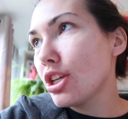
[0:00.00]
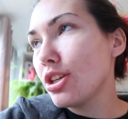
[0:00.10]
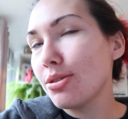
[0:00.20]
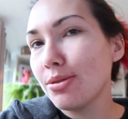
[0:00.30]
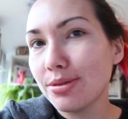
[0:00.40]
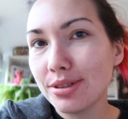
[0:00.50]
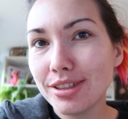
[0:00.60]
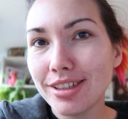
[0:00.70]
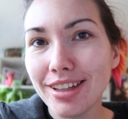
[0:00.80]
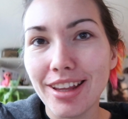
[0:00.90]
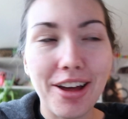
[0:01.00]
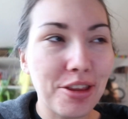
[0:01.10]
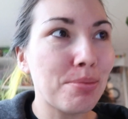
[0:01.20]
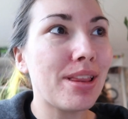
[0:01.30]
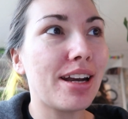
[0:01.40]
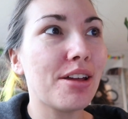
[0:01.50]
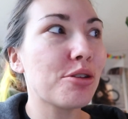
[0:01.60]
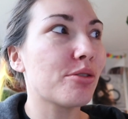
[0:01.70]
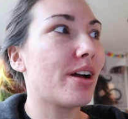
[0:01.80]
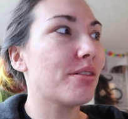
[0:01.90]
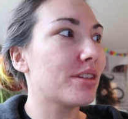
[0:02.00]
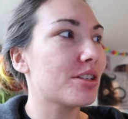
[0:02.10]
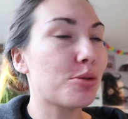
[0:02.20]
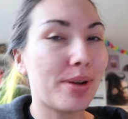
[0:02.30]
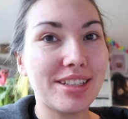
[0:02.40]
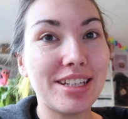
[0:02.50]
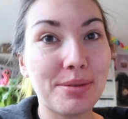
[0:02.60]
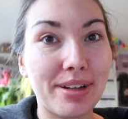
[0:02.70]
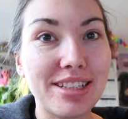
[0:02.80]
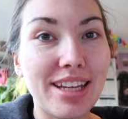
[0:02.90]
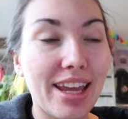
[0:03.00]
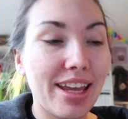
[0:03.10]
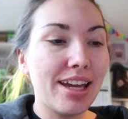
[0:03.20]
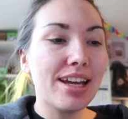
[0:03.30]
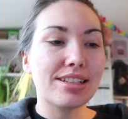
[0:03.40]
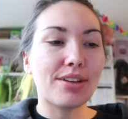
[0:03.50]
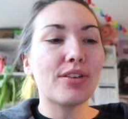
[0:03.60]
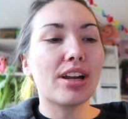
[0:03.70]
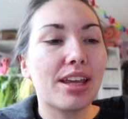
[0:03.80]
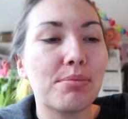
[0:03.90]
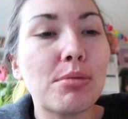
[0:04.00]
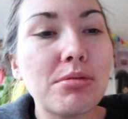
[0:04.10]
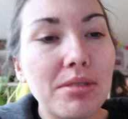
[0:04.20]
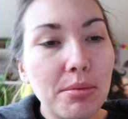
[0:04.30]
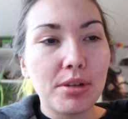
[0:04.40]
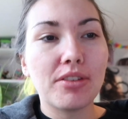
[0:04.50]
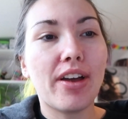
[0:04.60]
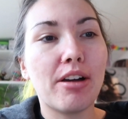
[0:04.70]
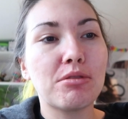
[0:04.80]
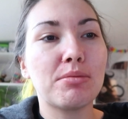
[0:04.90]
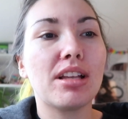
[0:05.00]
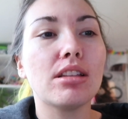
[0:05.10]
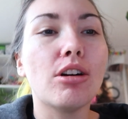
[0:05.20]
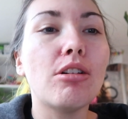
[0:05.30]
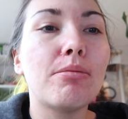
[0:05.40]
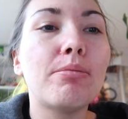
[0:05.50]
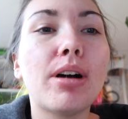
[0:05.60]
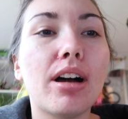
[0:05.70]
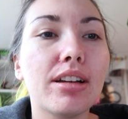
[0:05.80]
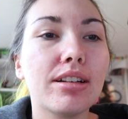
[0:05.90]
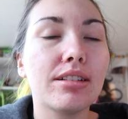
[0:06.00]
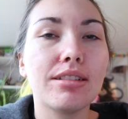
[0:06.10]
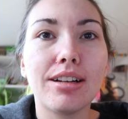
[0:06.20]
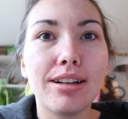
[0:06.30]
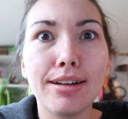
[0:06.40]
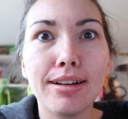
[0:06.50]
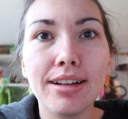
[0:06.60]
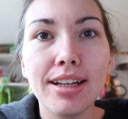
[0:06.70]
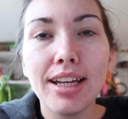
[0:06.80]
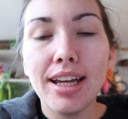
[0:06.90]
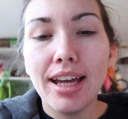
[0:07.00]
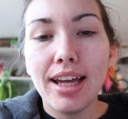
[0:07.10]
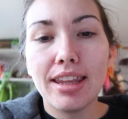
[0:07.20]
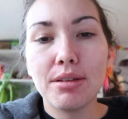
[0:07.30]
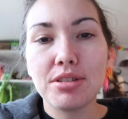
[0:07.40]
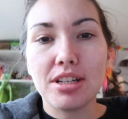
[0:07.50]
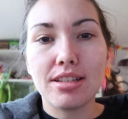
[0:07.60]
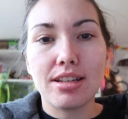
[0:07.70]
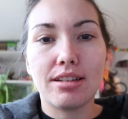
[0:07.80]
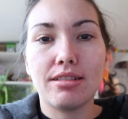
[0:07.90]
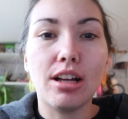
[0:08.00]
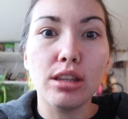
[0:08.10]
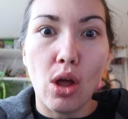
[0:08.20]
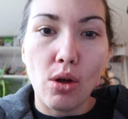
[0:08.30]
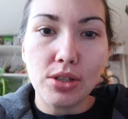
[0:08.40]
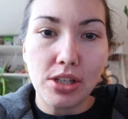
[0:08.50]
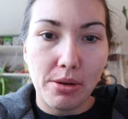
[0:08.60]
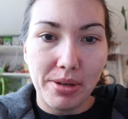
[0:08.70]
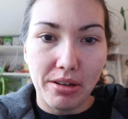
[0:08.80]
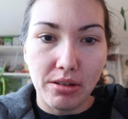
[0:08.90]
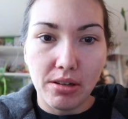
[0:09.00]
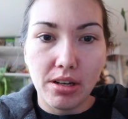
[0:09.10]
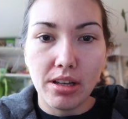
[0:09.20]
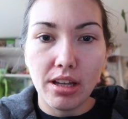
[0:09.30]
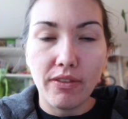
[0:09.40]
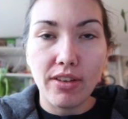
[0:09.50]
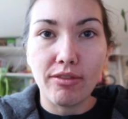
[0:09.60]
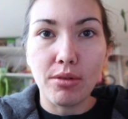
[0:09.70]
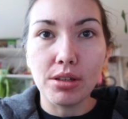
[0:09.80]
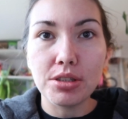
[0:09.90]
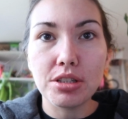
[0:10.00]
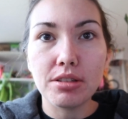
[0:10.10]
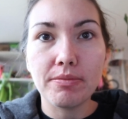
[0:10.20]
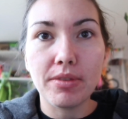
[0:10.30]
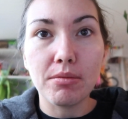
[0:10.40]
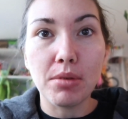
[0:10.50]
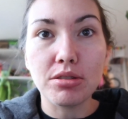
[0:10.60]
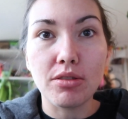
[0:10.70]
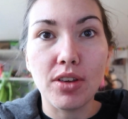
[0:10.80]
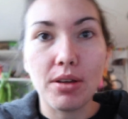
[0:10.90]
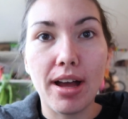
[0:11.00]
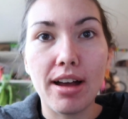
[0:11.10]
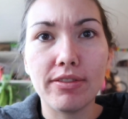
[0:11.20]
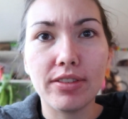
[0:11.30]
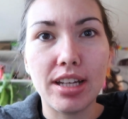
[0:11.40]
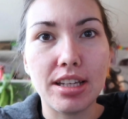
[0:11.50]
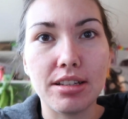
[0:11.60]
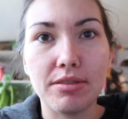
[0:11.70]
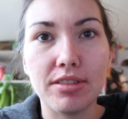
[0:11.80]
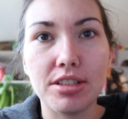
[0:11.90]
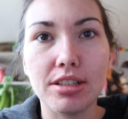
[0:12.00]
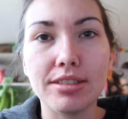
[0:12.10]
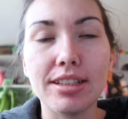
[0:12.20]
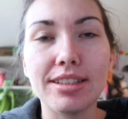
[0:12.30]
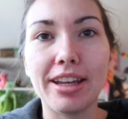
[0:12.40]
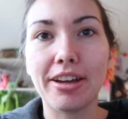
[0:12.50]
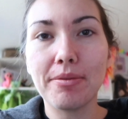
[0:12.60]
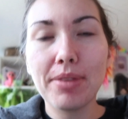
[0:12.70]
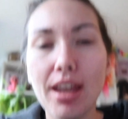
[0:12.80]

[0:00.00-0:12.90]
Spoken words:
used the other planner throughout the 2020, because I feel like it probably would have helped me a lot, but there was just a lot going on. If you've watched, most of you have. I need to adjust this. There you go.